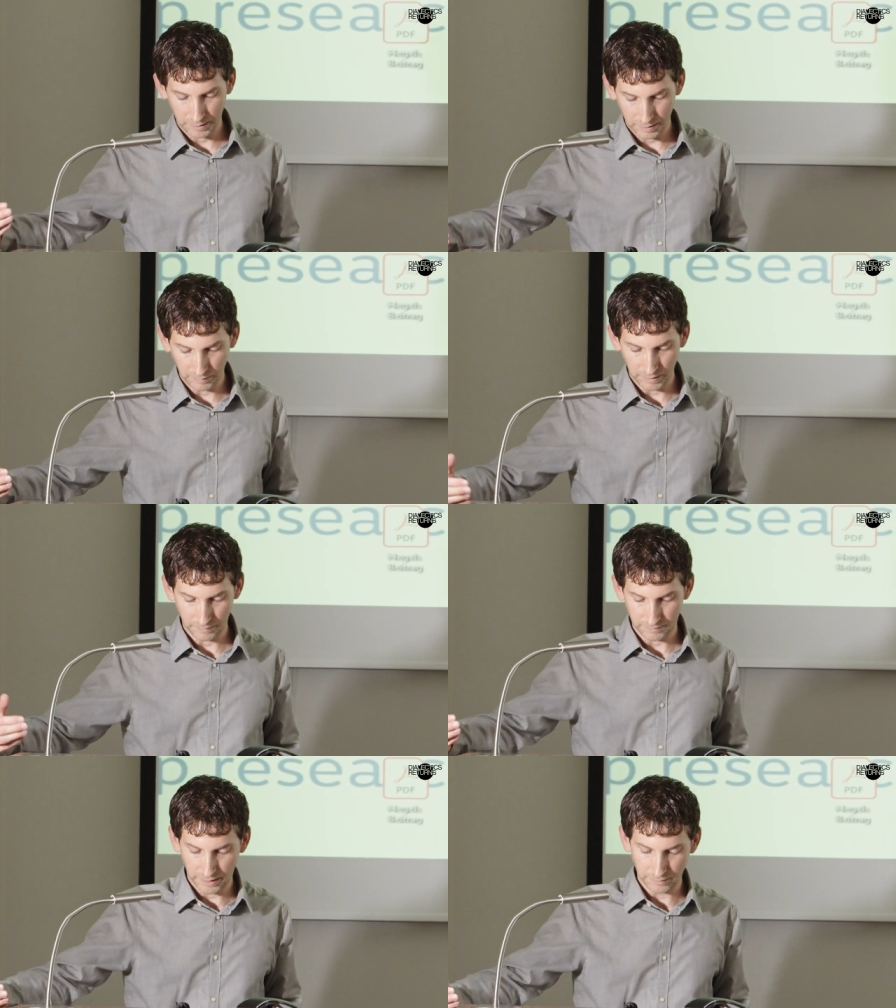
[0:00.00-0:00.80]
achieving
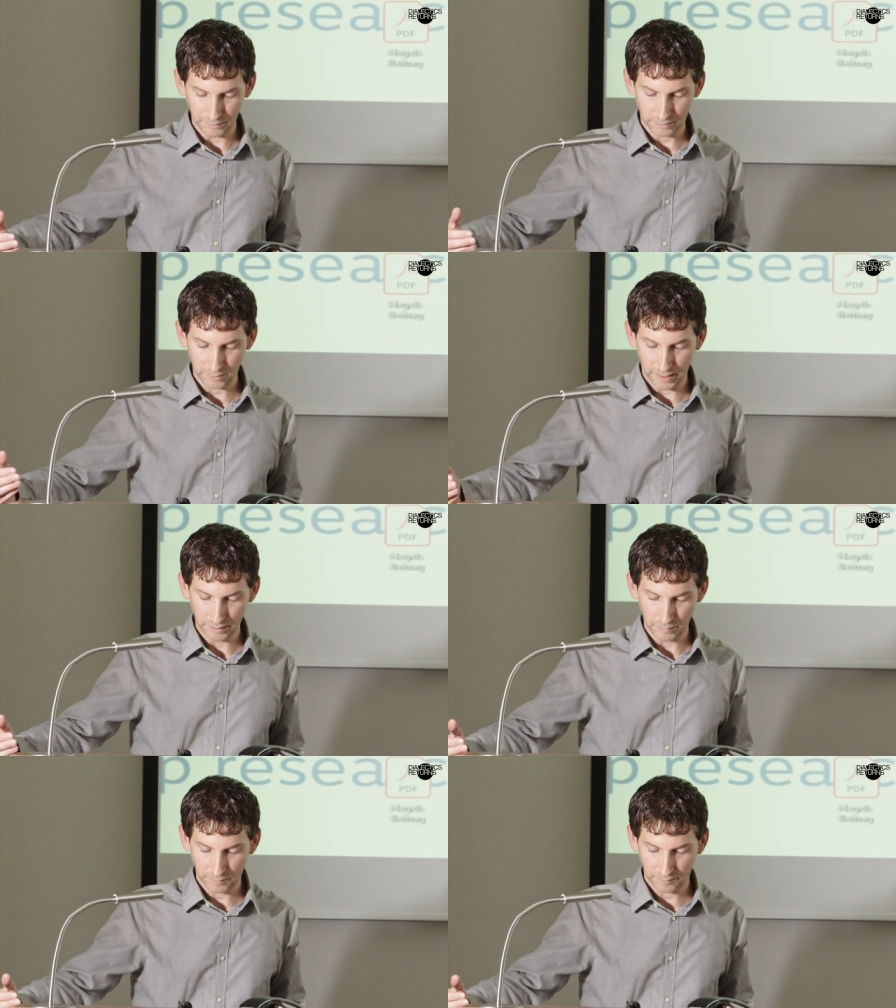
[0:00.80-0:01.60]
a final
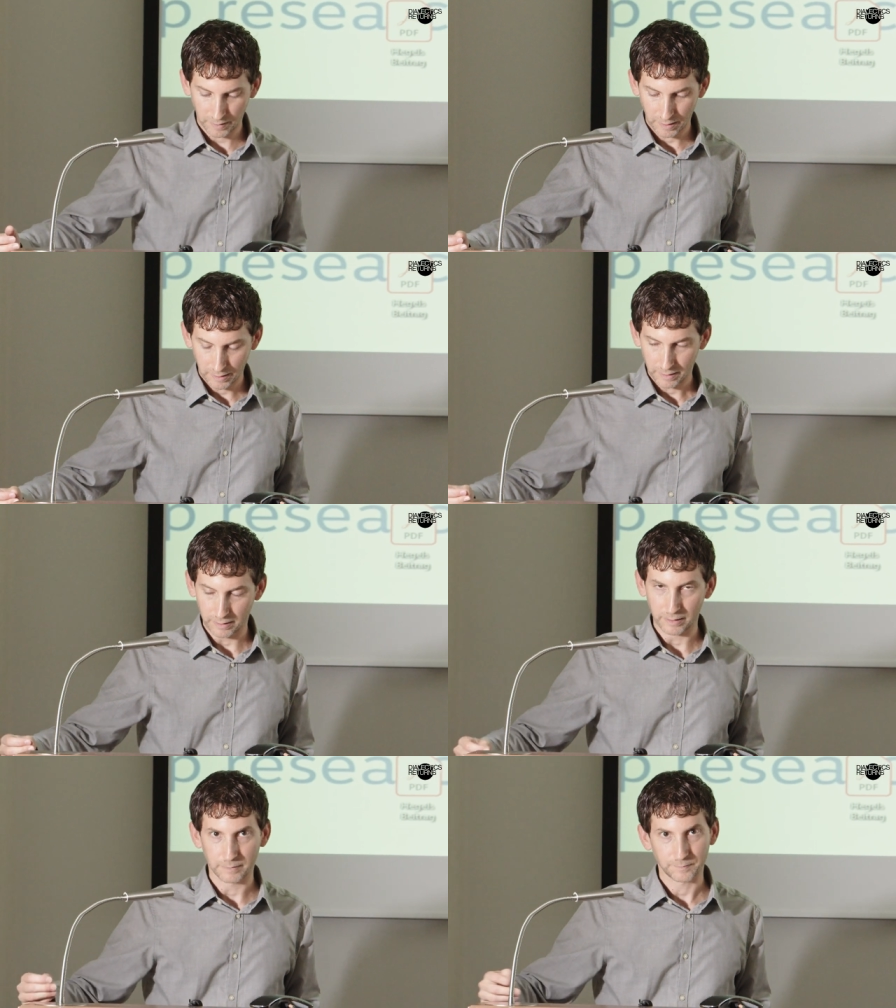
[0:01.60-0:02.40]
triumph,
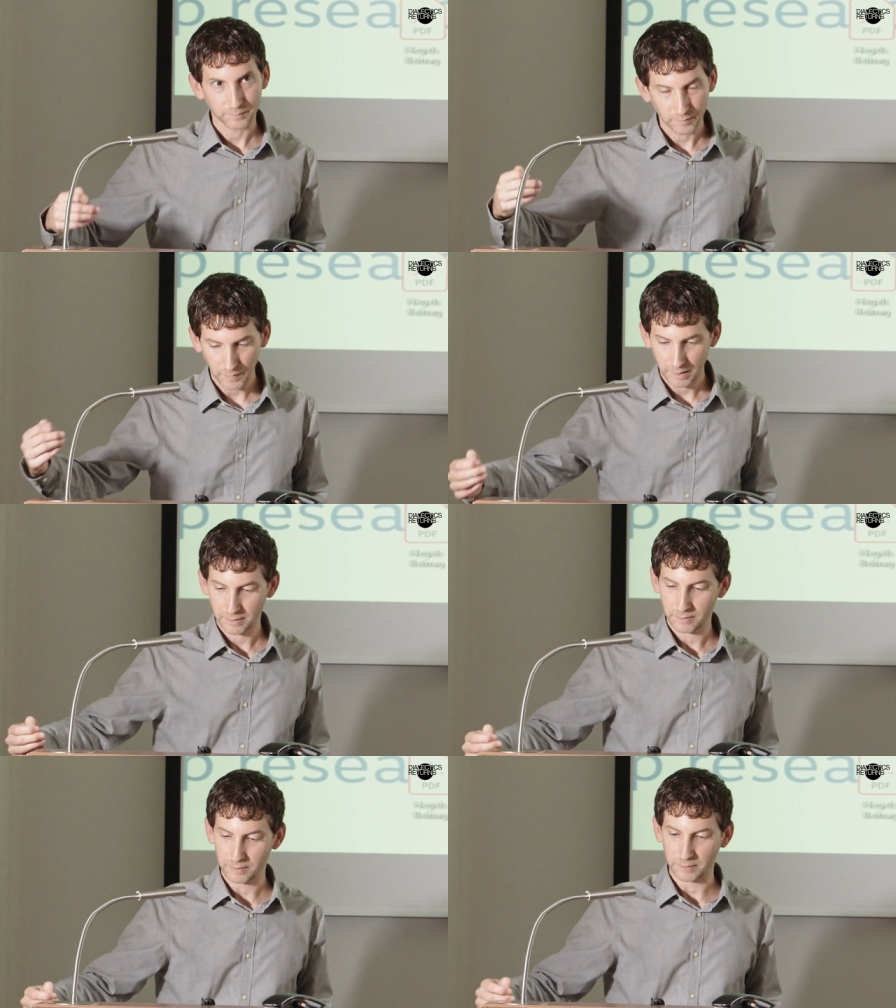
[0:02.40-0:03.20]
uh,
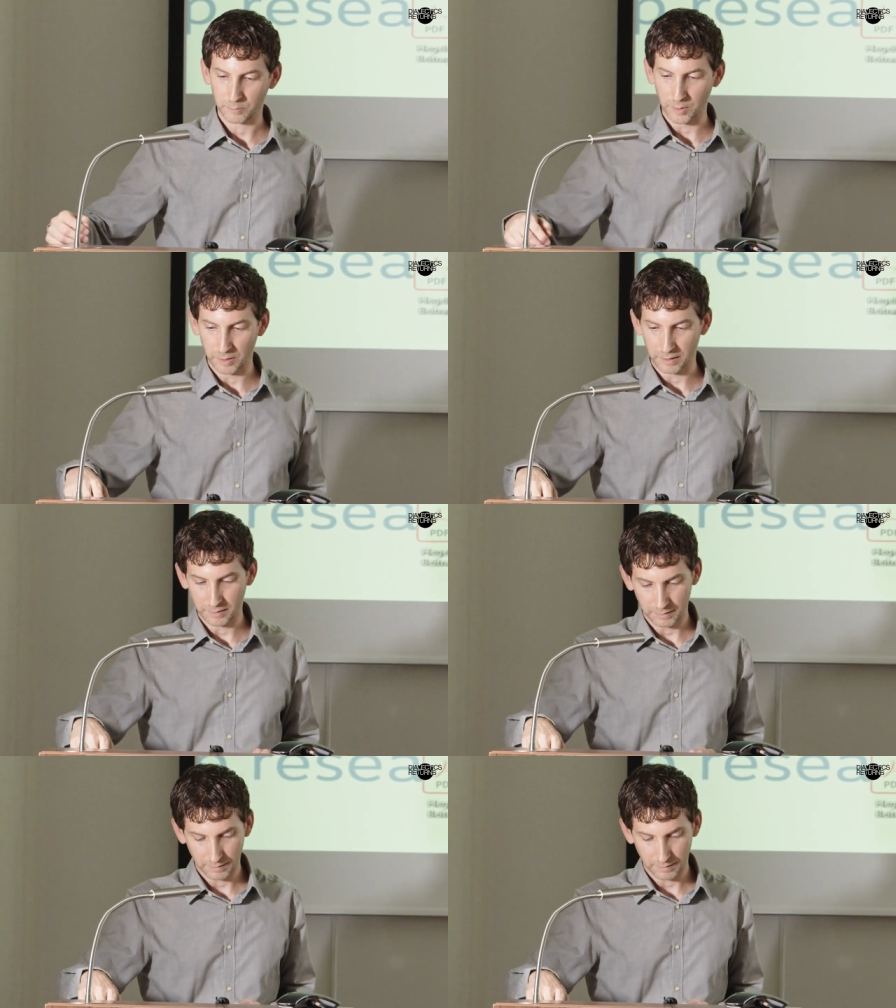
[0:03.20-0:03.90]
the spirit.